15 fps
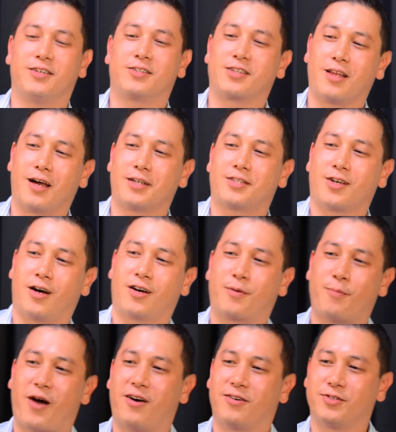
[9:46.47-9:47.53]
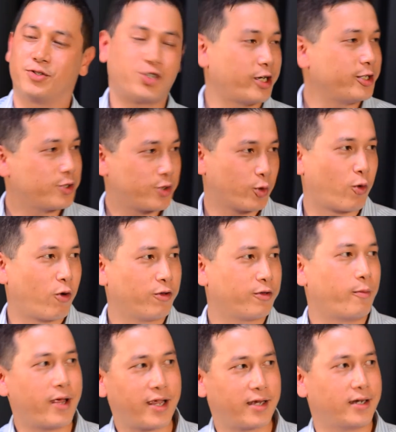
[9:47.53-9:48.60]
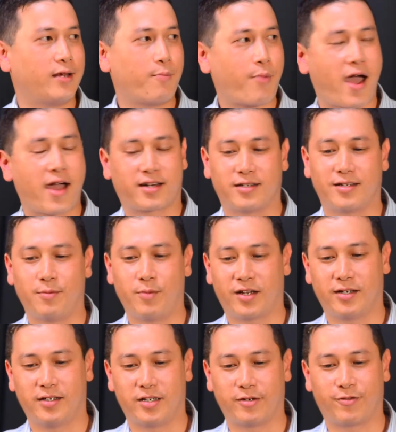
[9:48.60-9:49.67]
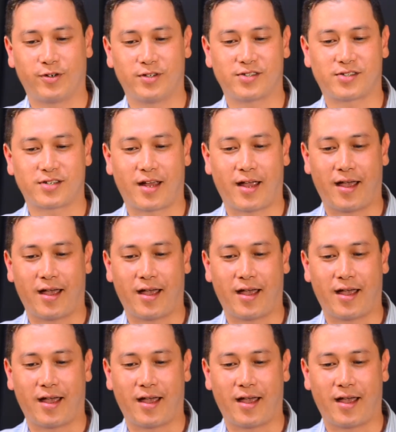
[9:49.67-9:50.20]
there's a lot of talk about changing the world or making an impact and making a difference,